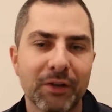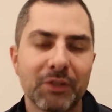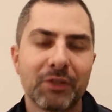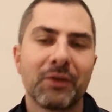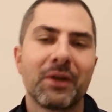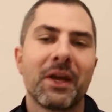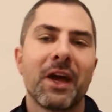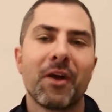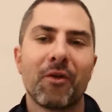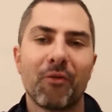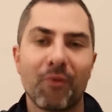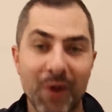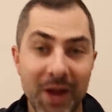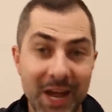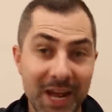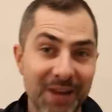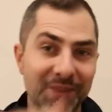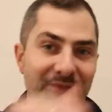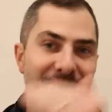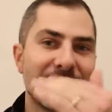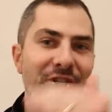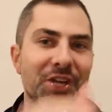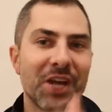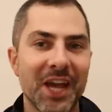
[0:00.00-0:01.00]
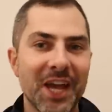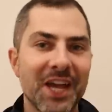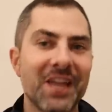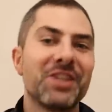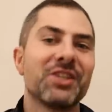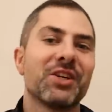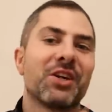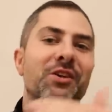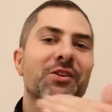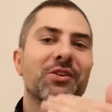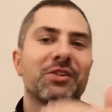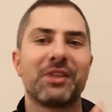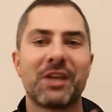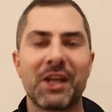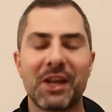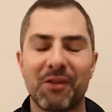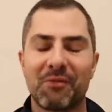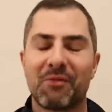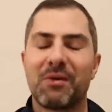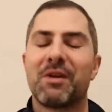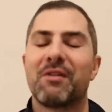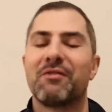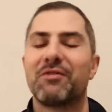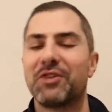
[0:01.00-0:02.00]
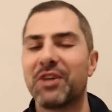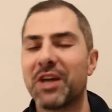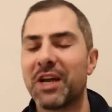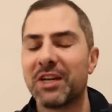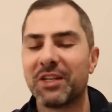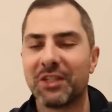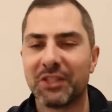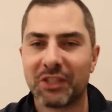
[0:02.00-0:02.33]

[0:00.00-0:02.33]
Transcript: So again, rate of change, understanding rate of change